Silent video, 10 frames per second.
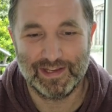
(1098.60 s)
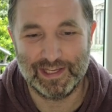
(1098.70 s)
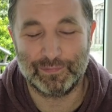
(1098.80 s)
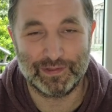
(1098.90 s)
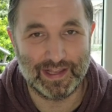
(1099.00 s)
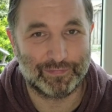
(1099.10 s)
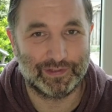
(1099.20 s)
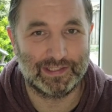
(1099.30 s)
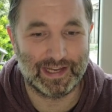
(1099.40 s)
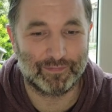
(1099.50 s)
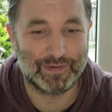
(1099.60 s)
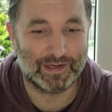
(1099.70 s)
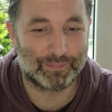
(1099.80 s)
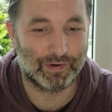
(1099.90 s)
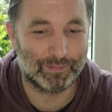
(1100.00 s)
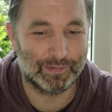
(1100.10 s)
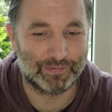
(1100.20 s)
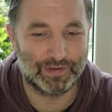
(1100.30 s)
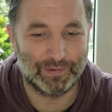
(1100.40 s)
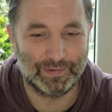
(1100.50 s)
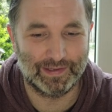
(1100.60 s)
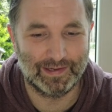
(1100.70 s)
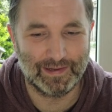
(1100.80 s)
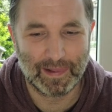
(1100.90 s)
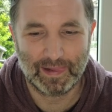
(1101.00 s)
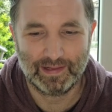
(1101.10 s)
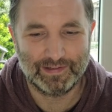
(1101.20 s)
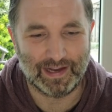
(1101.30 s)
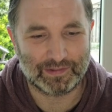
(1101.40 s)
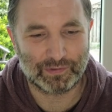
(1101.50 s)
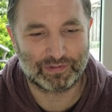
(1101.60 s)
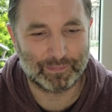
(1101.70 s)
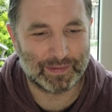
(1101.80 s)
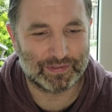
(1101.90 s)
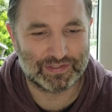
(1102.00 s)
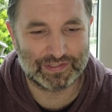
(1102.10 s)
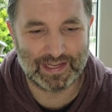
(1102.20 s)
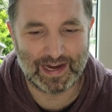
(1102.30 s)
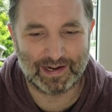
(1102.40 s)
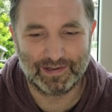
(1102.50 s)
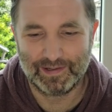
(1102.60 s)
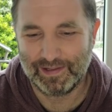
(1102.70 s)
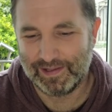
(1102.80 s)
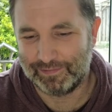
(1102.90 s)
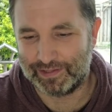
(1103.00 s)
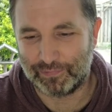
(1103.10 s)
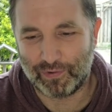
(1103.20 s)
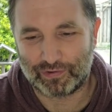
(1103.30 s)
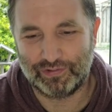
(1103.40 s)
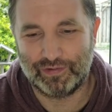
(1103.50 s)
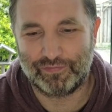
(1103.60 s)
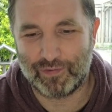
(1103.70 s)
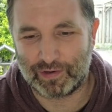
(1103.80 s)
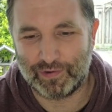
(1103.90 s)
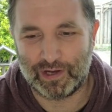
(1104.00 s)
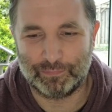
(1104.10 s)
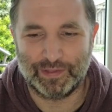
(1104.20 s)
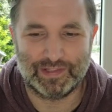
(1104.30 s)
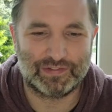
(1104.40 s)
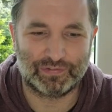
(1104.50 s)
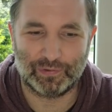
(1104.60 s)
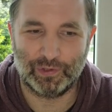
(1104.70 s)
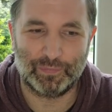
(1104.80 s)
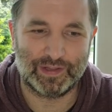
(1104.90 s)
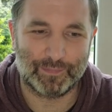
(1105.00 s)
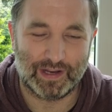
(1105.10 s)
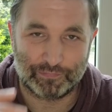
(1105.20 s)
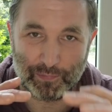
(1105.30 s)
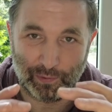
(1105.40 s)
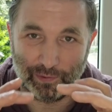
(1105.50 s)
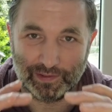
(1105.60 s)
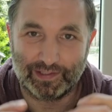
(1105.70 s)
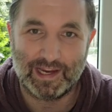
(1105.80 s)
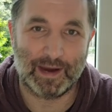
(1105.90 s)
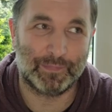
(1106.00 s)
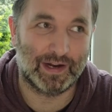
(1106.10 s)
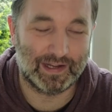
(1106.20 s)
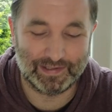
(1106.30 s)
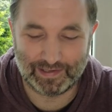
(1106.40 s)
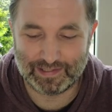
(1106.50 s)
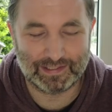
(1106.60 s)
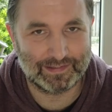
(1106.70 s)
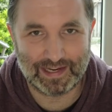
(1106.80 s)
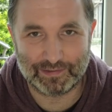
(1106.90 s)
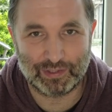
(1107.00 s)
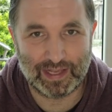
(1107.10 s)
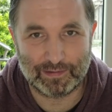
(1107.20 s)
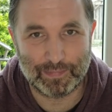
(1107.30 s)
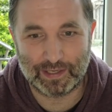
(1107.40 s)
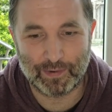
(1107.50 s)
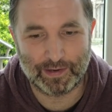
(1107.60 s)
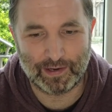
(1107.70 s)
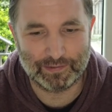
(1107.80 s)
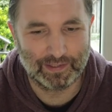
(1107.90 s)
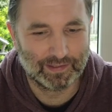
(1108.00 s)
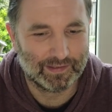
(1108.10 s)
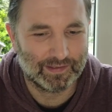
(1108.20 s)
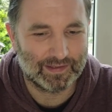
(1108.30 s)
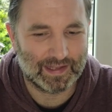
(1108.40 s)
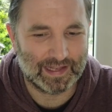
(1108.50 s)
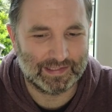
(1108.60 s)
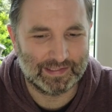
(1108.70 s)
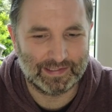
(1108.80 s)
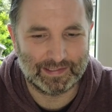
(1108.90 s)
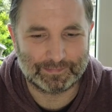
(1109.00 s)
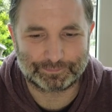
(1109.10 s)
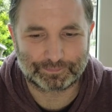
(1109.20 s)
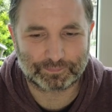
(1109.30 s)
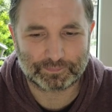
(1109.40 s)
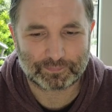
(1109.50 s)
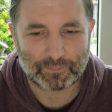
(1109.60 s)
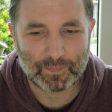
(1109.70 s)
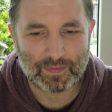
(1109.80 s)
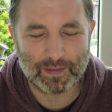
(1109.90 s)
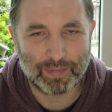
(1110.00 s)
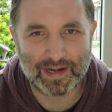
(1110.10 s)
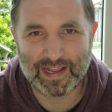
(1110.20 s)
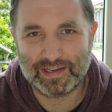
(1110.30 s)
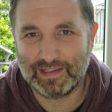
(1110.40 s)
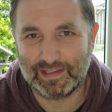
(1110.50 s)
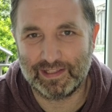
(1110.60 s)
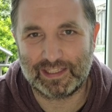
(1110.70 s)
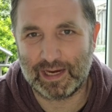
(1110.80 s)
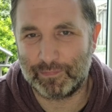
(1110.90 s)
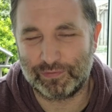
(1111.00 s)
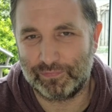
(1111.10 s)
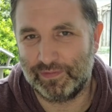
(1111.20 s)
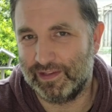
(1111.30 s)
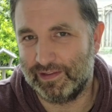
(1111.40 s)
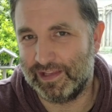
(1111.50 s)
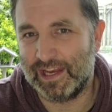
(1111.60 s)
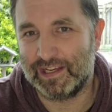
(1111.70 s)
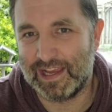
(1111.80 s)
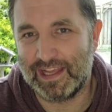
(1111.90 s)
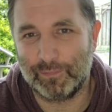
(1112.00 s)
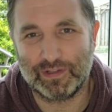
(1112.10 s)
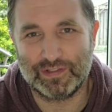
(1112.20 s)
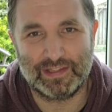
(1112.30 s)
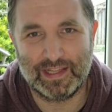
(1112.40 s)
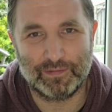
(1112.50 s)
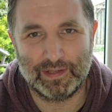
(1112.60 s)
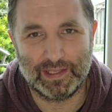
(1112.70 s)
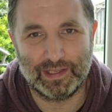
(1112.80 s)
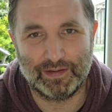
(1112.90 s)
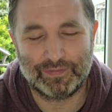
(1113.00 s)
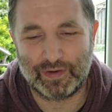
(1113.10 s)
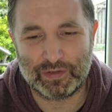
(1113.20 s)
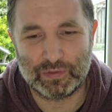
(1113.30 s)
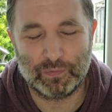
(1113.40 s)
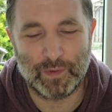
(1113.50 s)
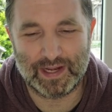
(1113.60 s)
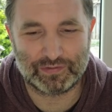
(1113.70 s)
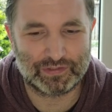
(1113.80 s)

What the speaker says: it would definitely have been a problem. So I took some images there with the rocks in the foreground, but this is all with my small camera. I didn't dare to get the big one out, and by then the cameras that I had wasn't that very good weather